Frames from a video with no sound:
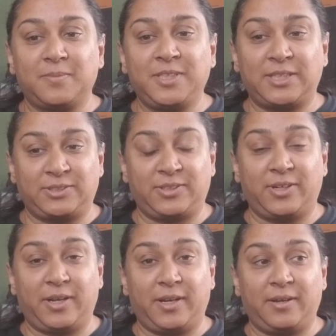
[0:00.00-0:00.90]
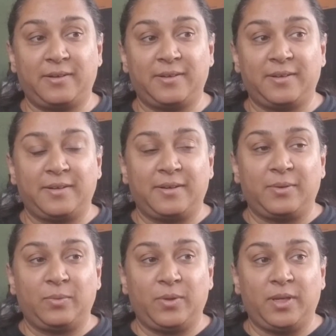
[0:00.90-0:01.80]
yesterday
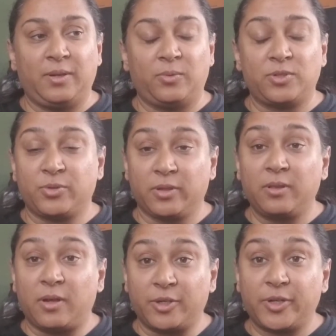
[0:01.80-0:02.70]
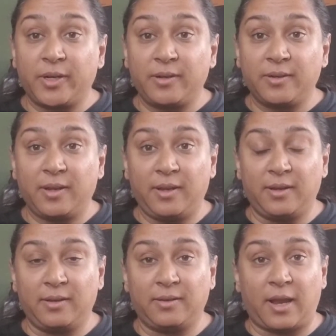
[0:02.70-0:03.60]
we were doing the laundry
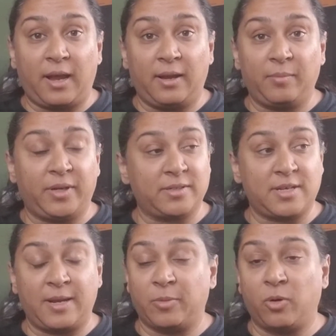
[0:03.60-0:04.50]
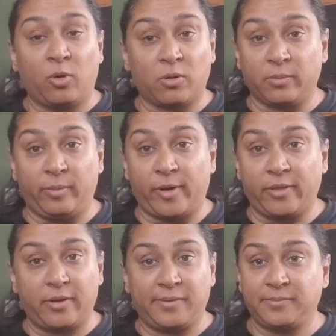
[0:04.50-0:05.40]
and I, because I'm a horrible
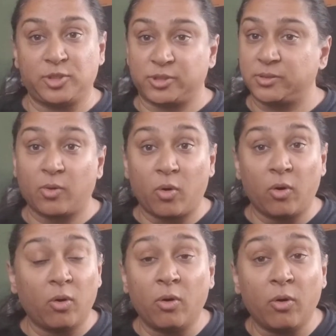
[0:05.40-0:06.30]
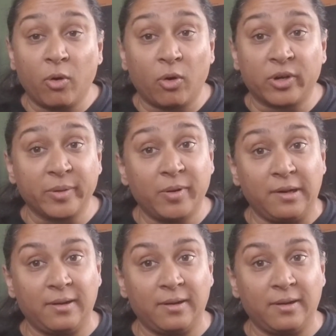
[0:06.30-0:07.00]
mother, just horrible.